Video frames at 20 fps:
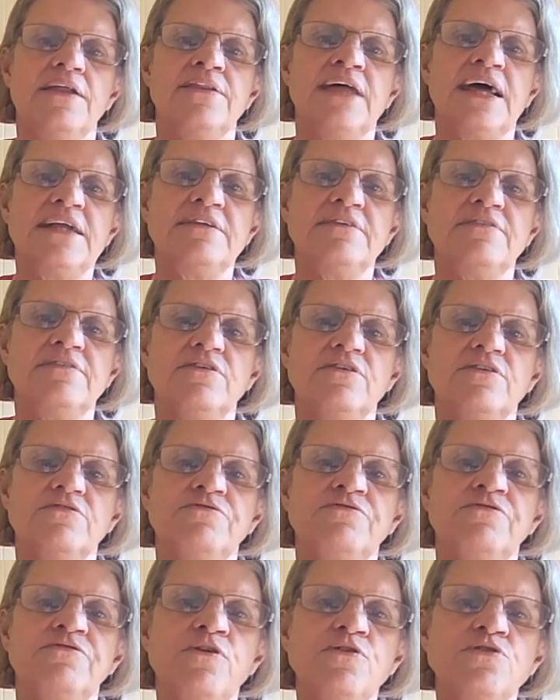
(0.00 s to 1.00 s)
that
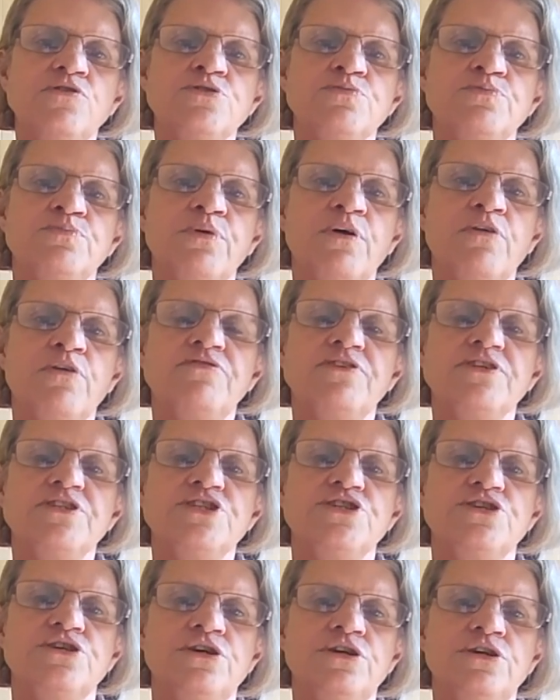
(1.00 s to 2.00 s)
false
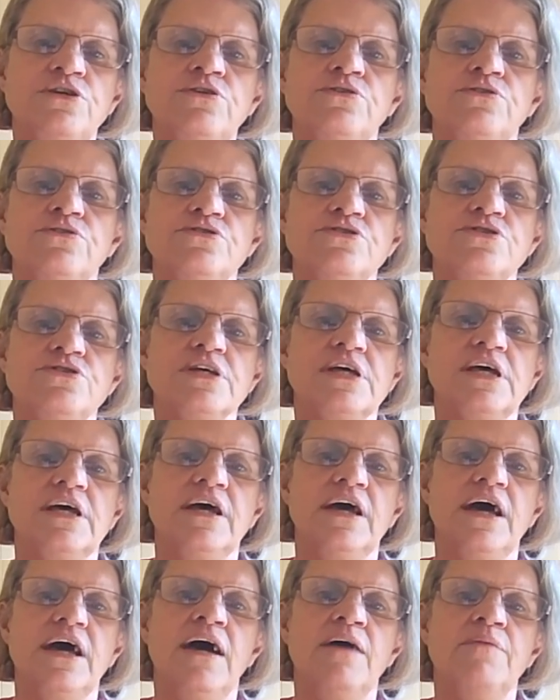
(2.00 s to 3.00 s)
prophets use
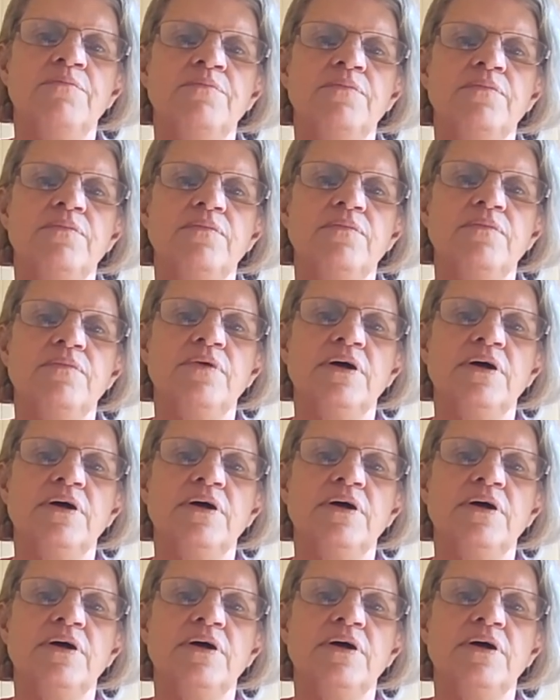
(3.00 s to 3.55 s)
um,